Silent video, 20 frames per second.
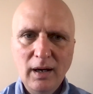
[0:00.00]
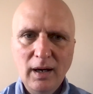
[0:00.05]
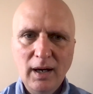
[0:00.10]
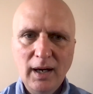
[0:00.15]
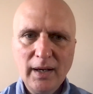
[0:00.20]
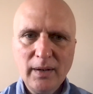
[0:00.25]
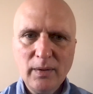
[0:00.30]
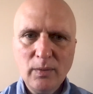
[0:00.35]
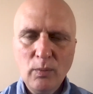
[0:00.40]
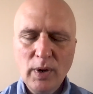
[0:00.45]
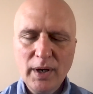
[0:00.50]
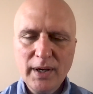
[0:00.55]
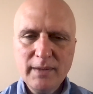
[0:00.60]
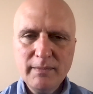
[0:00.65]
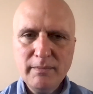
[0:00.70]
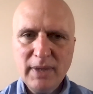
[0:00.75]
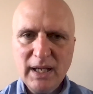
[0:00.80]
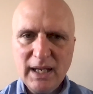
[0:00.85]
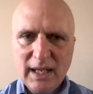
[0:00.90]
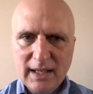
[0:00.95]
on what
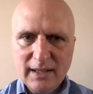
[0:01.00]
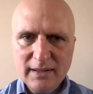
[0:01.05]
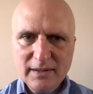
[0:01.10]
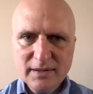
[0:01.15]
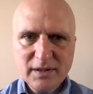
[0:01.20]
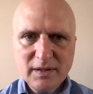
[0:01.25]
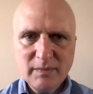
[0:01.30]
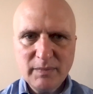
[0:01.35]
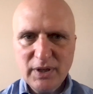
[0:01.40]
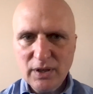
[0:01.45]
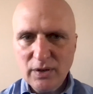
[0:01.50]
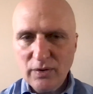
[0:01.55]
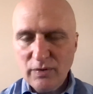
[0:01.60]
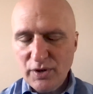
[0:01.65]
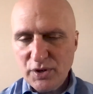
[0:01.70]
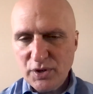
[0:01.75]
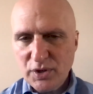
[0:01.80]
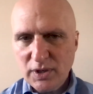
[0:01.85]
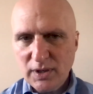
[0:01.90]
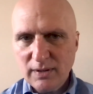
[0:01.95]
it means to be a
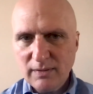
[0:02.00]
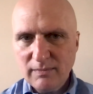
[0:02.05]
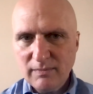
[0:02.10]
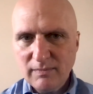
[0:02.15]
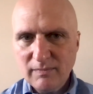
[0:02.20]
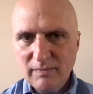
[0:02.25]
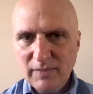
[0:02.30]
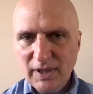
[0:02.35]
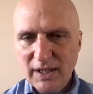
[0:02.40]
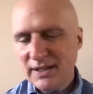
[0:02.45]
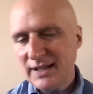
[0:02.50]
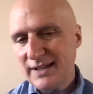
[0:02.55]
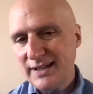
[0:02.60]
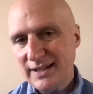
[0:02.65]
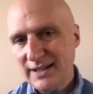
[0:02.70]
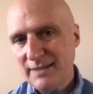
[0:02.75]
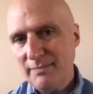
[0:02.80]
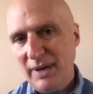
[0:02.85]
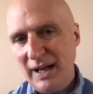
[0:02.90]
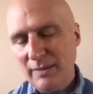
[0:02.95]
Christian, because I
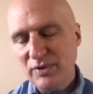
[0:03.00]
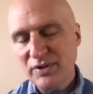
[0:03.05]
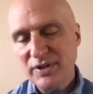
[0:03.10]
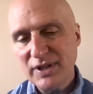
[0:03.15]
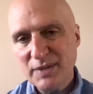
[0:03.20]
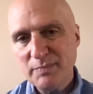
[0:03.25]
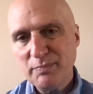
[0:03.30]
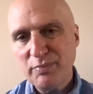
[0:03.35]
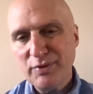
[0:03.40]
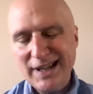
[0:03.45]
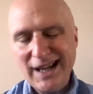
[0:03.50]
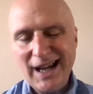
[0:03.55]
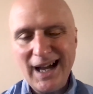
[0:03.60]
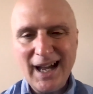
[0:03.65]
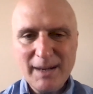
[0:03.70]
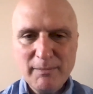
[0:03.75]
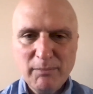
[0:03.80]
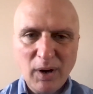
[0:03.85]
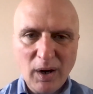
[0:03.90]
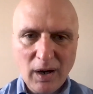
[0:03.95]
think the Bible sets a pretty
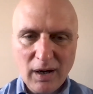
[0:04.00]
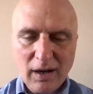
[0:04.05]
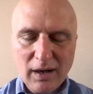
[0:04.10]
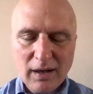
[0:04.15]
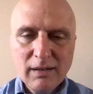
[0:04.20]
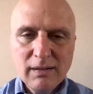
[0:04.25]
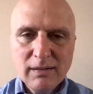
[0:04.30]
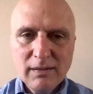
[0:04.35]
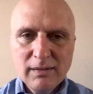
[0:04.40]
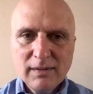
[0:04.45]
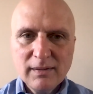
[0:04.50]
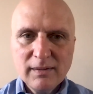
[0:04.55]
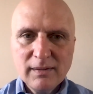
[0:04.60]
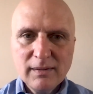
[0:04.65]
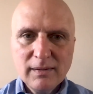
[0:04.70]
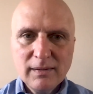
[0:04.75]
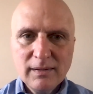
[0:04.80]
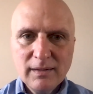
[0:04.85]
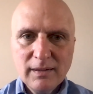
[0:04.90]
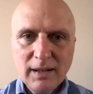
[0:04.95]
high bar
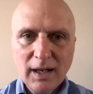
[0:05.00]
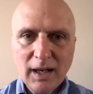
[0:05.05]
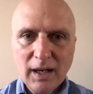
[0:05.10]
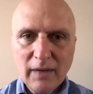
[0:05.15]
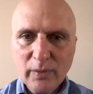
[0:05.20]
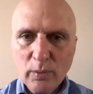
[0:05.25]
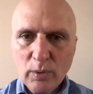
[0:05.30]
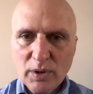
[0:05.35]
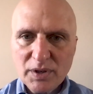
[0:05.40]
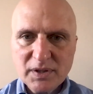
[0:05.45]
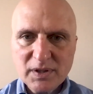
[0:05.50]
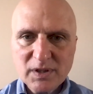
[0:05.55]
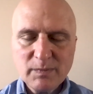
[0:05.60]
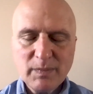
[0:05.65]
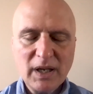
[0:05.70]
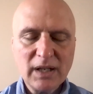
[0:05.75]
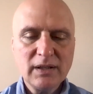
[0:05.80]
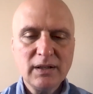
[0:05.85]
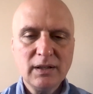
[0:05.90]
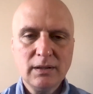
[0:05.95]
for what's
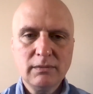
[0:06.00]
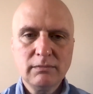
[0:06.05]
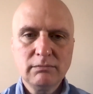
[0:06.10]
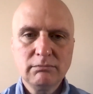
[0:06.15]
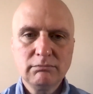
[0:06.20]
expected.